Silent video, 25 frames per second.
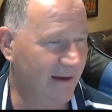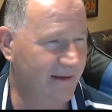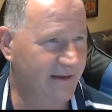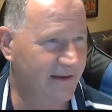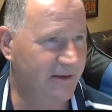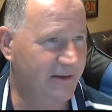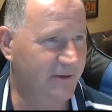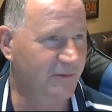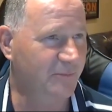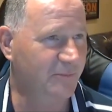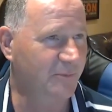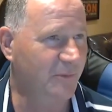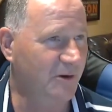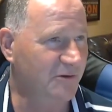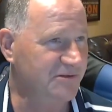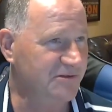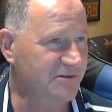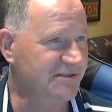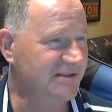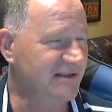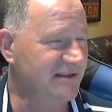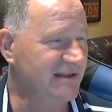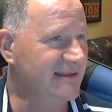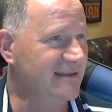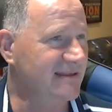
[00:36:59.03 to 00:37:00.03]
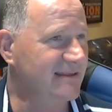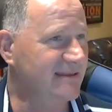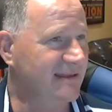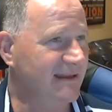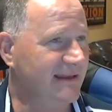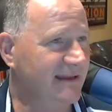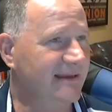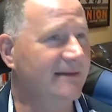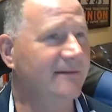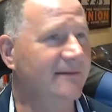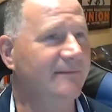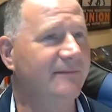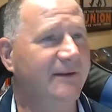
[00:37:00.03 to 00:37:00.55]
You mostly
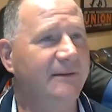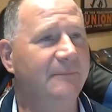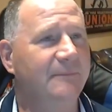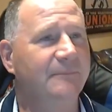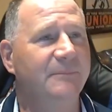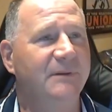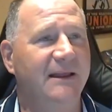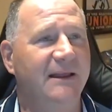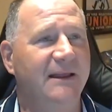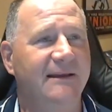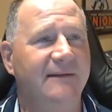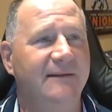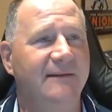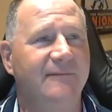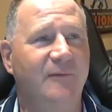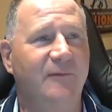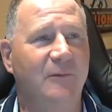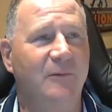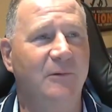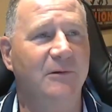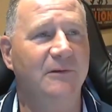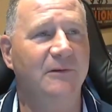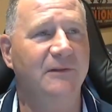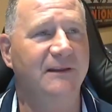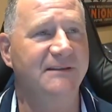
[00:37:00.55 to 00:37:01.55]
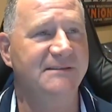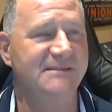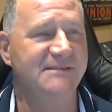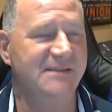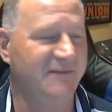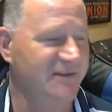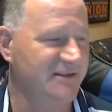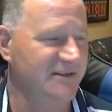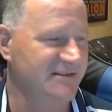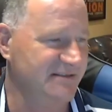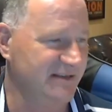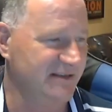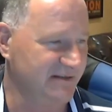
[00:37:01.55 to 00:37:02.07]
think of him playing for the
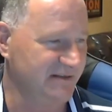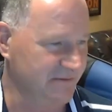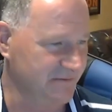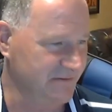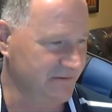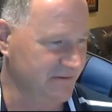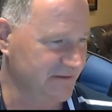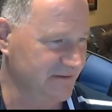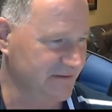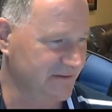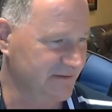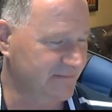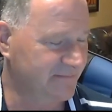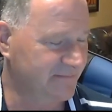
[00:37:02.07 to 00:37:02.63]
76ers.